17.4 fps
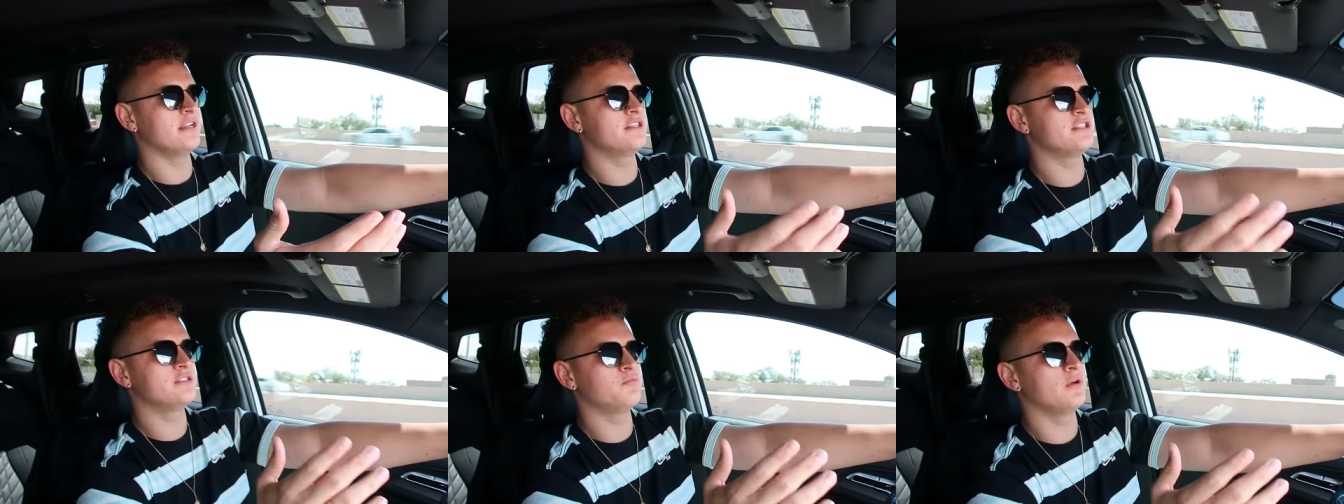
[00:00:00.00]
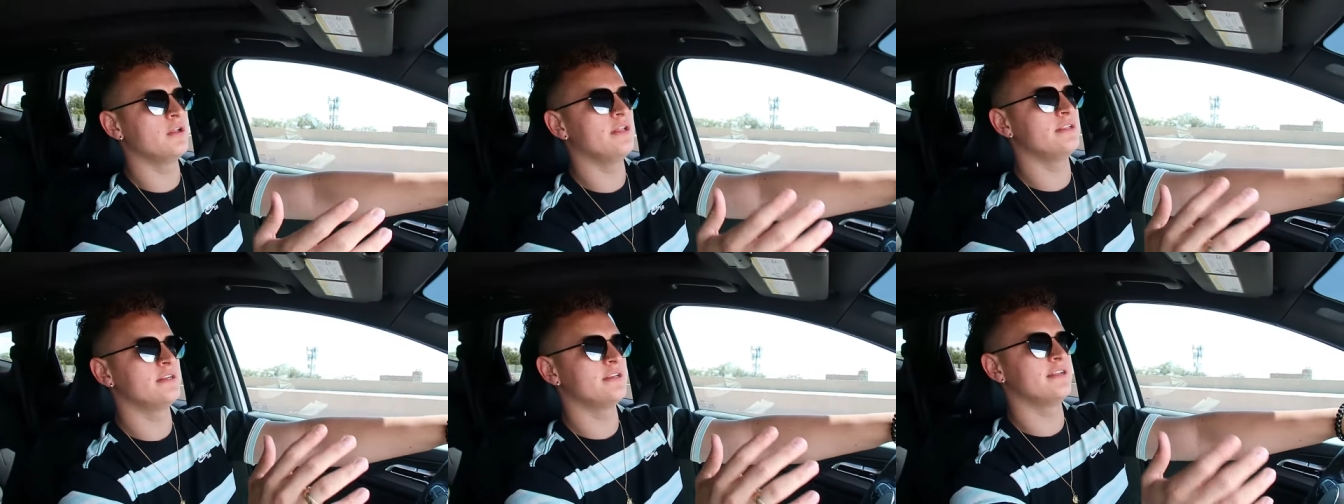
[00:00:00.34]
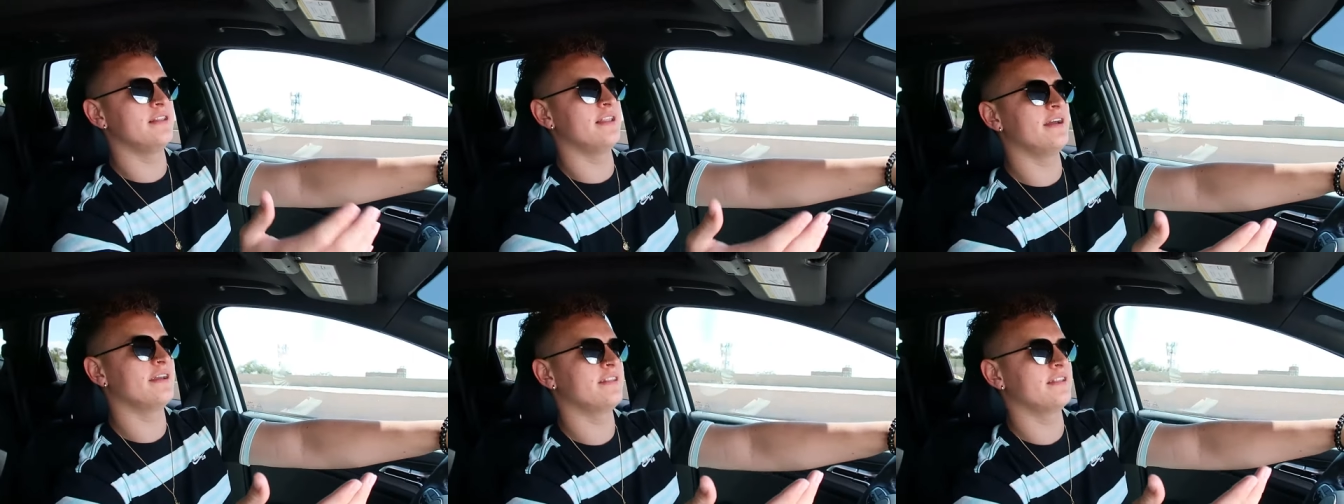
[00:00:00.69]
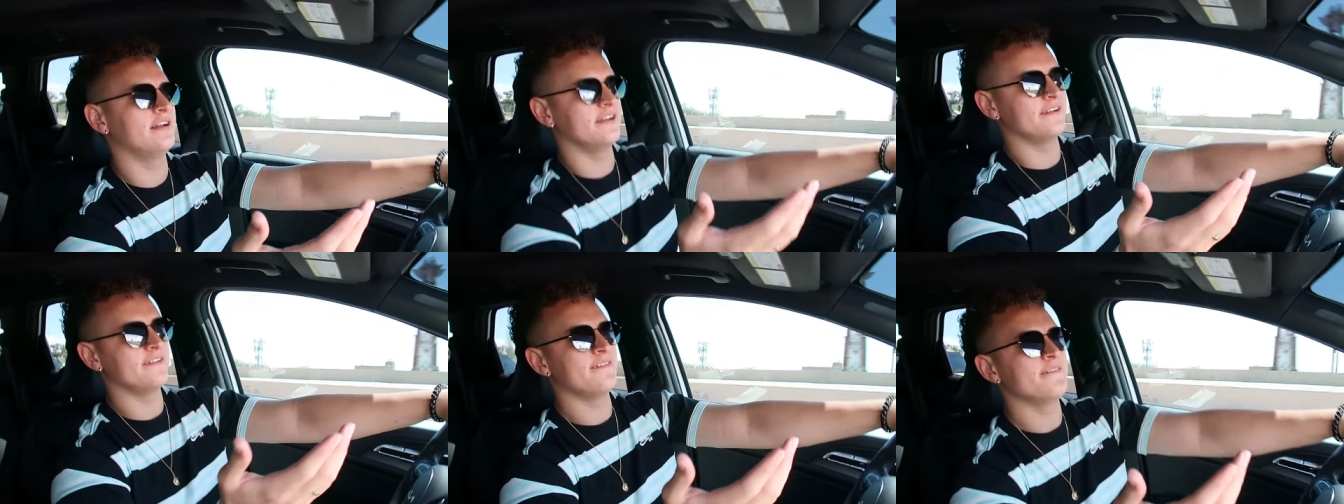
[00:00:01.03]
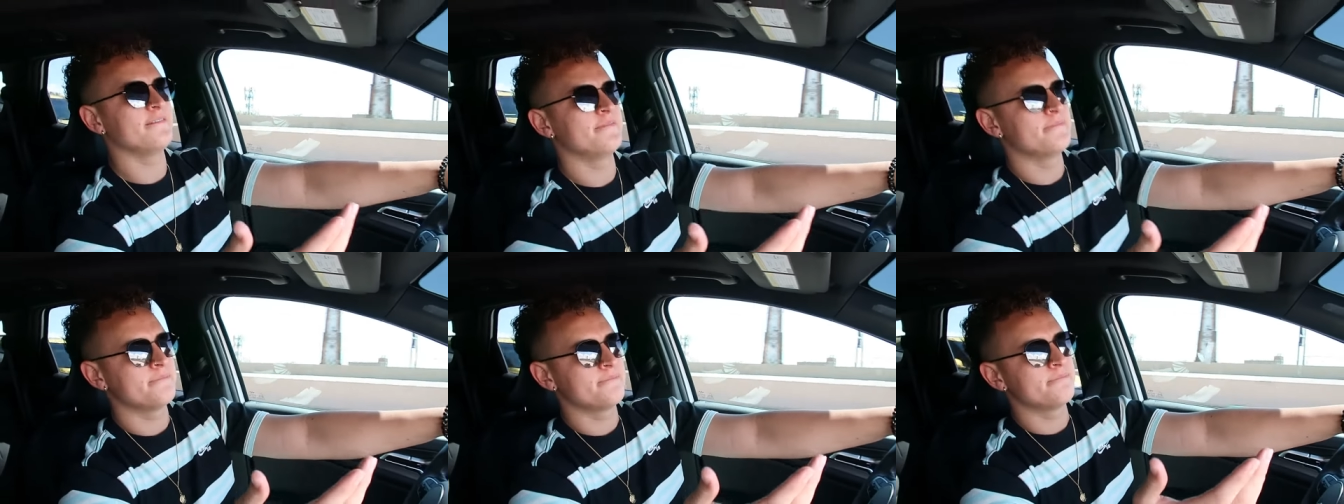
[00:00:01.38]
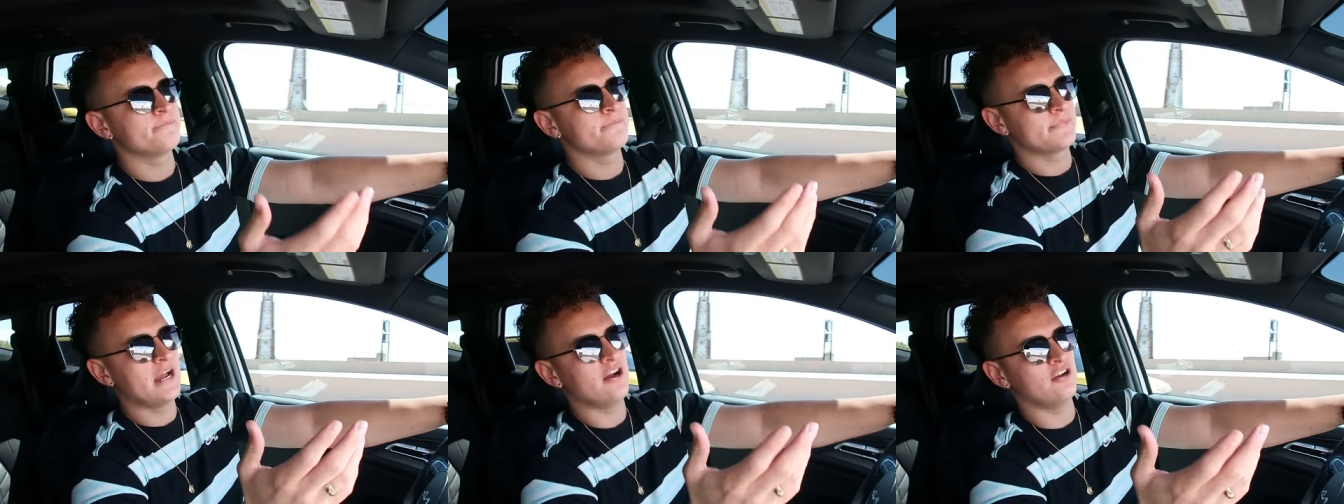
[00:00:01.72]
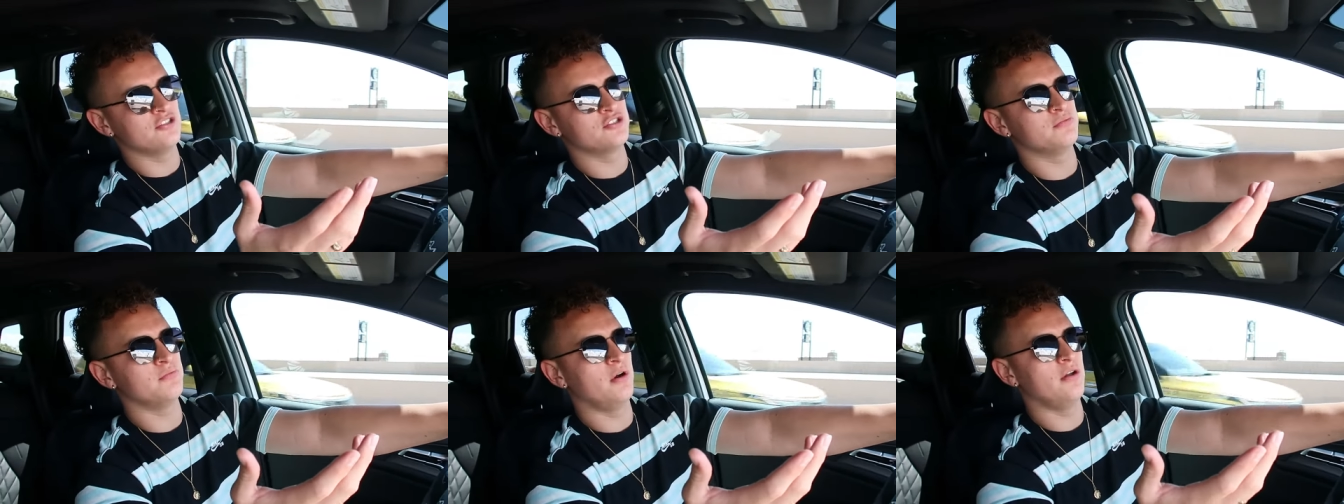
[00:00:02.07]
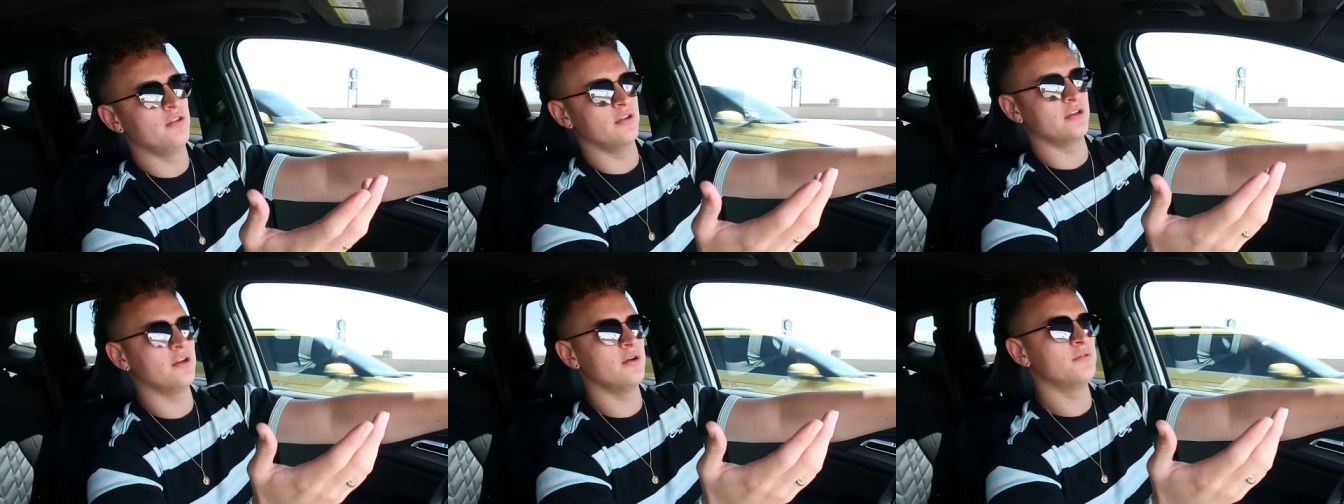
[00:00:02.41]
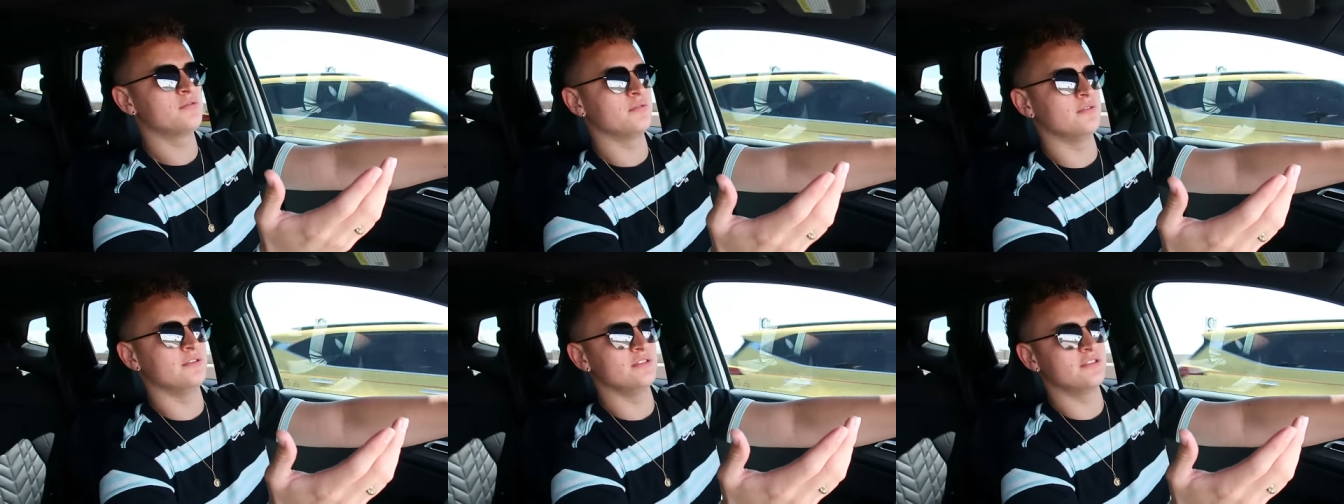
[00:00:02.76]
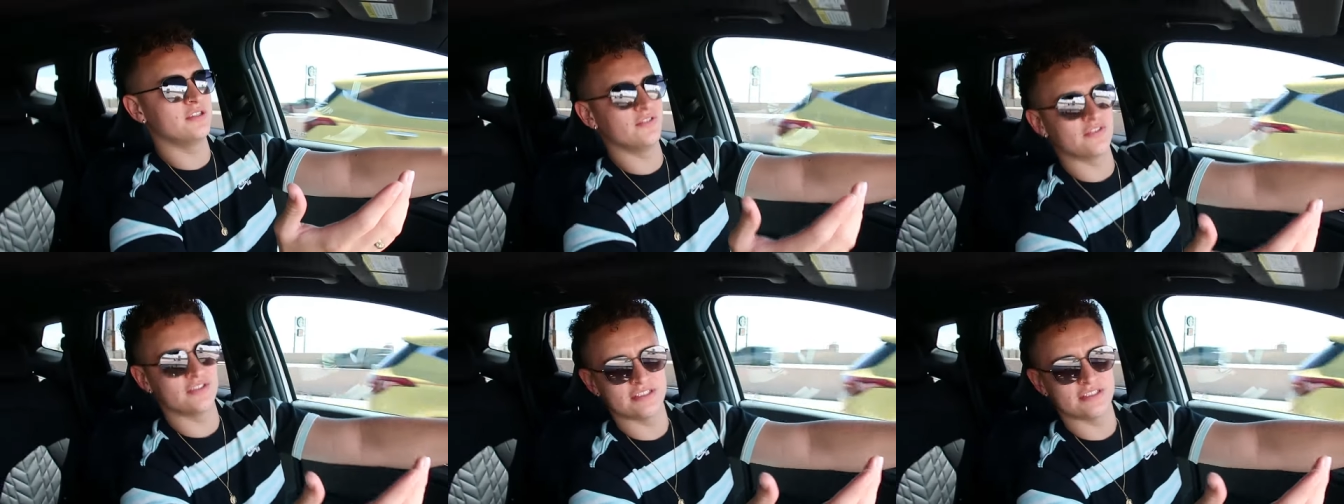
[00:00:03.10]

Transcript: I just really didn't like like how small the cups were and stuff